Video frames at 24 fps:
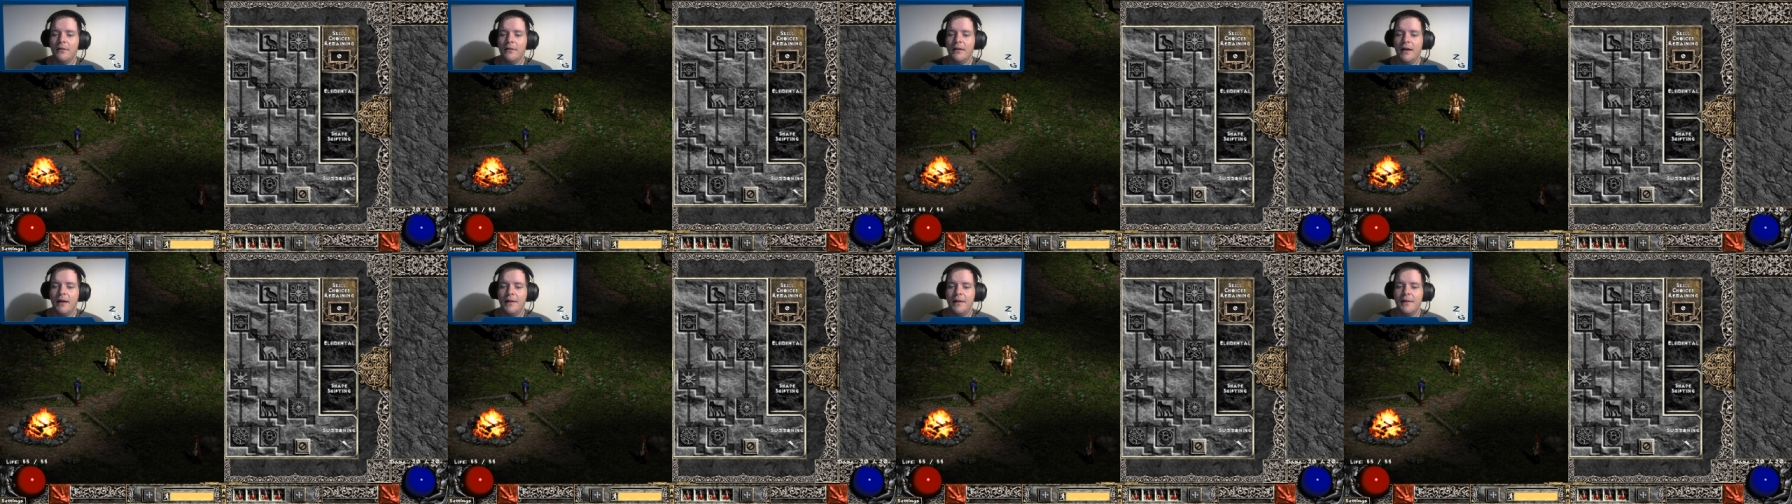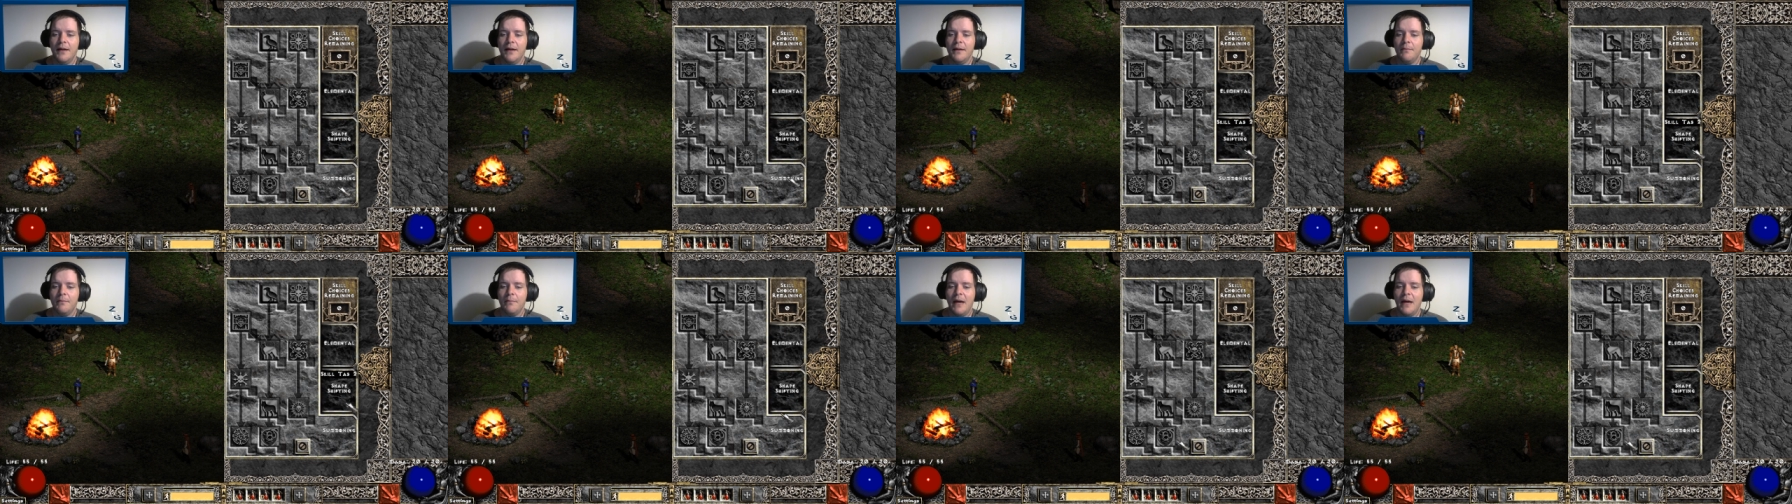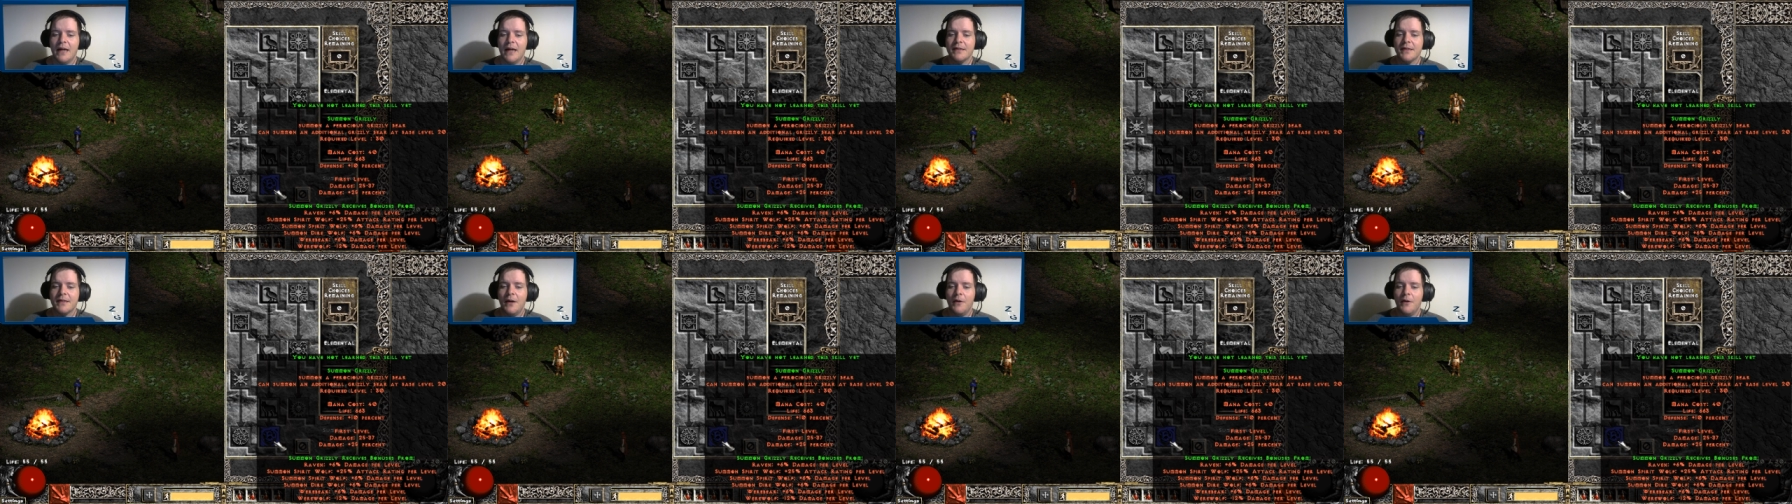and then
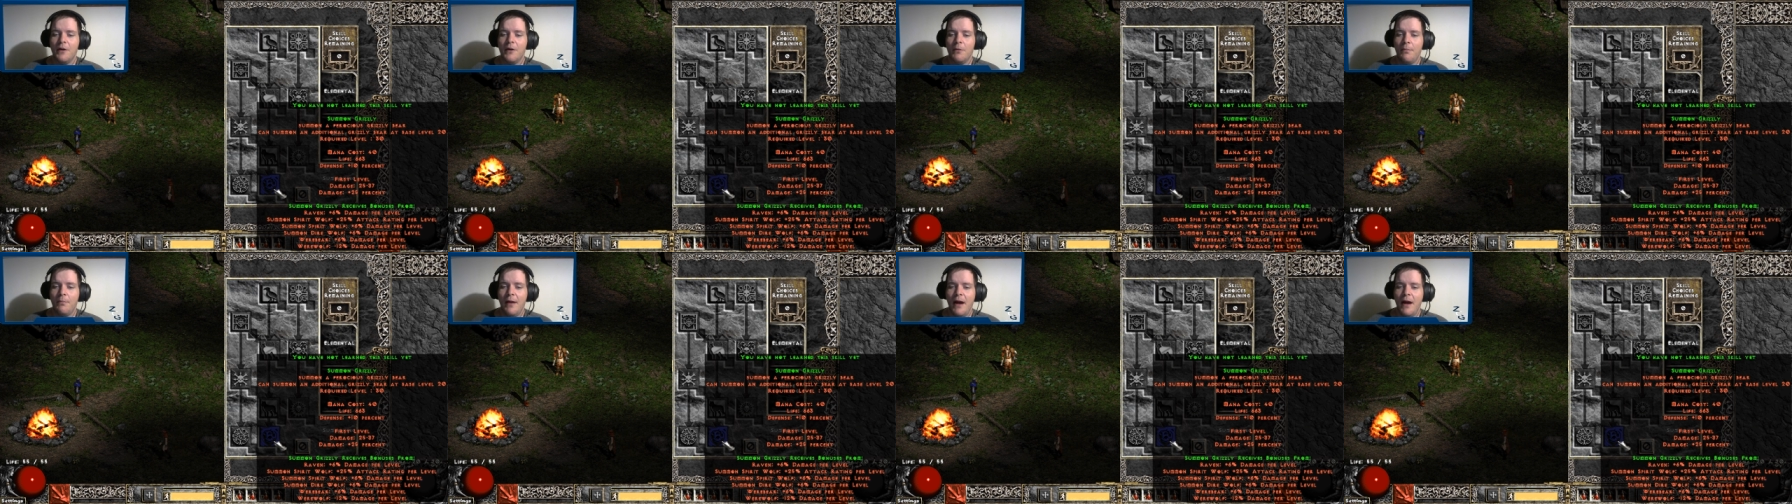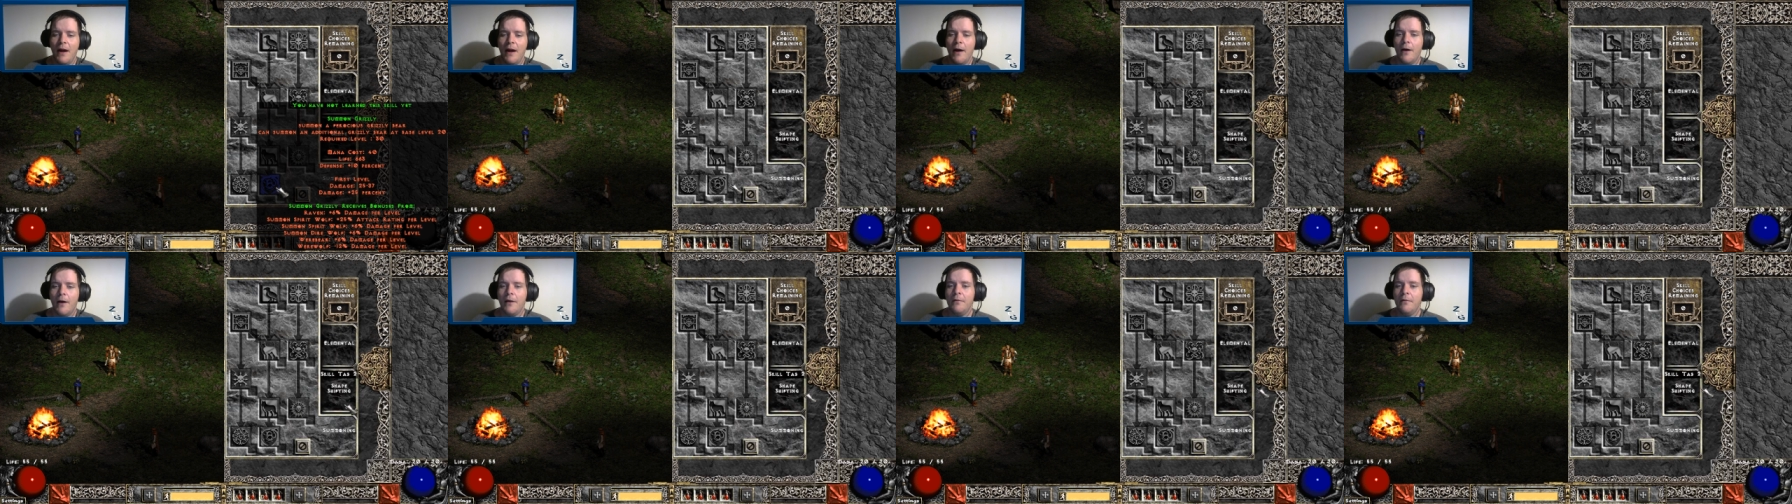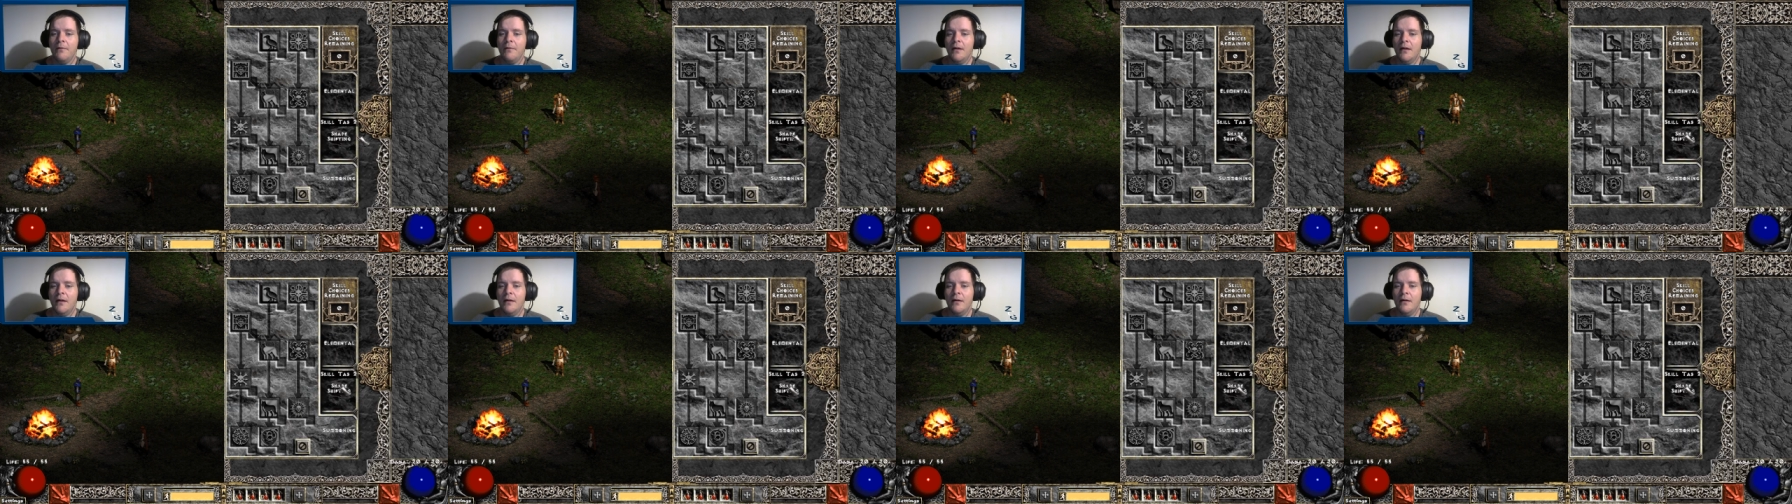max out your bear.